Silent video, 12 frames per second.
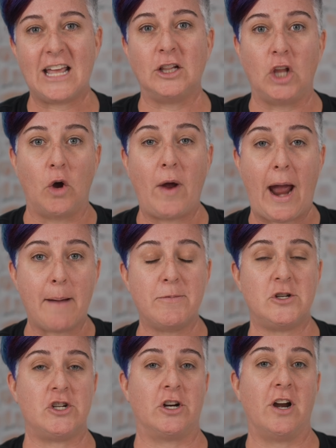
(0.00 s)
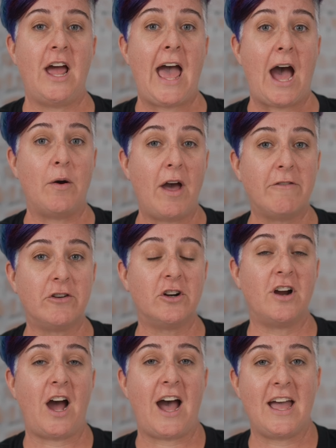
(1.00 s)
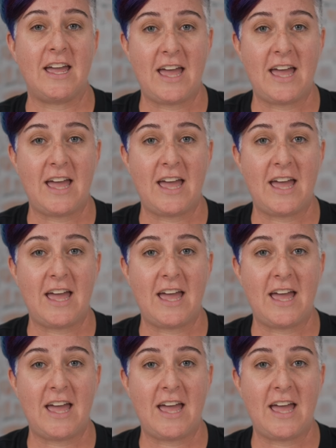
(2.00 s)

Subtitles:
a low aperture. However, I